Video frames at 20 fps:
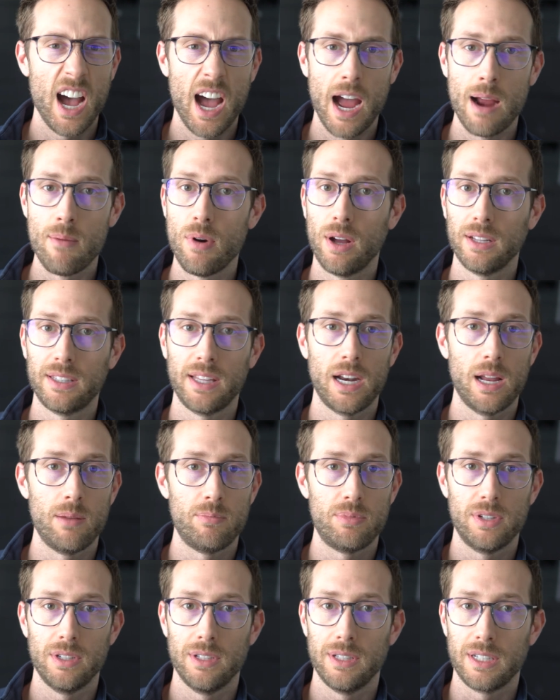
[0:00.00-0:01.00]
I brought that
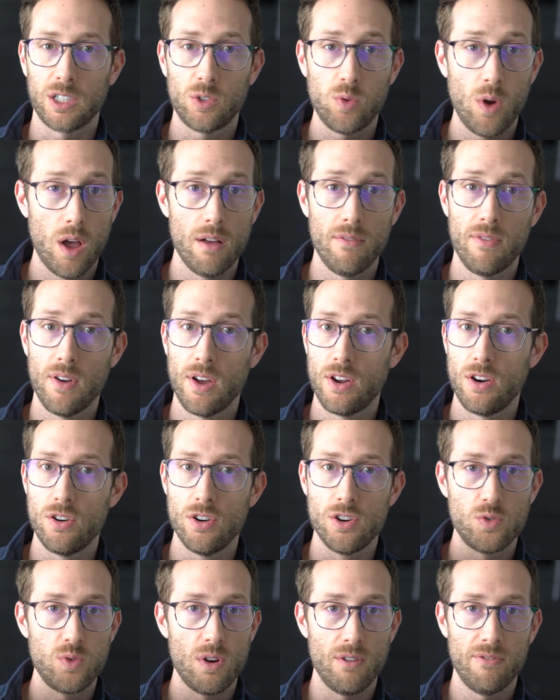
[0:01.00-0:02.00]
up to like twelve
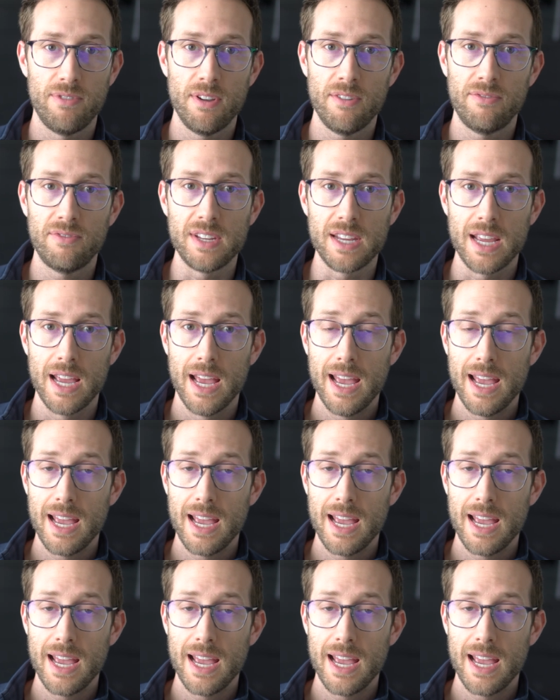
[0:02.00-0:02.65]
hundred, twelve fifty.